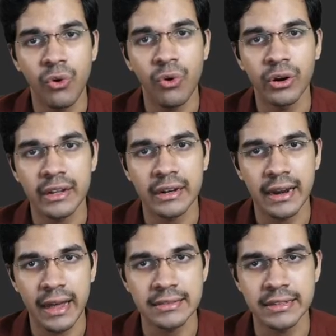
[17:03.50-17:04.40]
holder
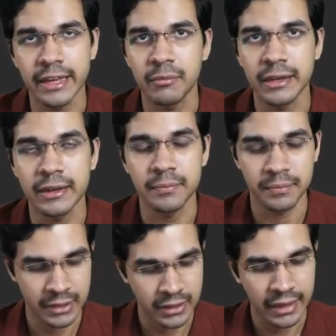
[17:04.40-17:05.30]
class name here.
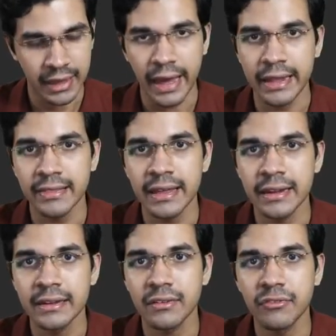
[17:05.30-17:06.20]
And
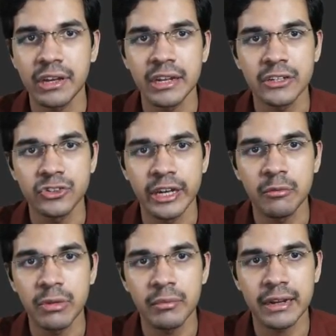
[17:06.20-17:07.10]
then we need to
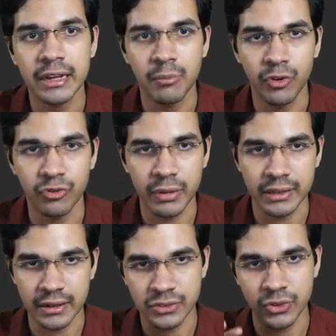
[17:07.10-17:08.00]
implement a couple of methods.